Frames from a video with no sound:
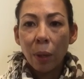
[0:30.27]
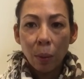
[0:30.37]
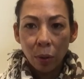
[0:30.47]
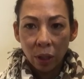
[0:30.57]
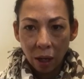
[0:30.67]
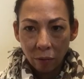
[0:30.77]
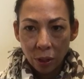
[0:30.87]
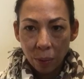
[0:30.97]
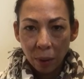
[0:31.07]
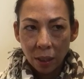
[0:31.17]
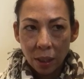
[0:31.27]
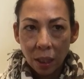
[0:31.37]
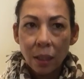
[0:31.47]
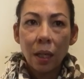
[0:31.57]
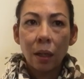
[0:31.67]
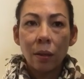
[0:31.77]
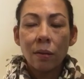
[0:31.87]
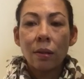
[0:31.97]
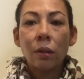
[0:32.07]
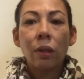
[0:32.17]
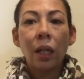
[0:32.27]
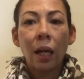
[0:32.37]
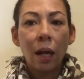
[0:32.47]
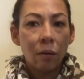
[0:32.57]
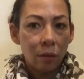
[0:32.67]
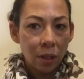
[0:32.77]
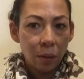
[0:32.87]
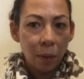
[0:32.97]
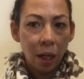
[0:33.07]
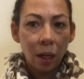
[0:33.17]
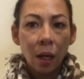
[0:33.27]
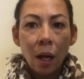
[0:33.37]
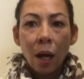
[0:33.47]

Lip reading: people on average spend 6 seconds looking at a resume.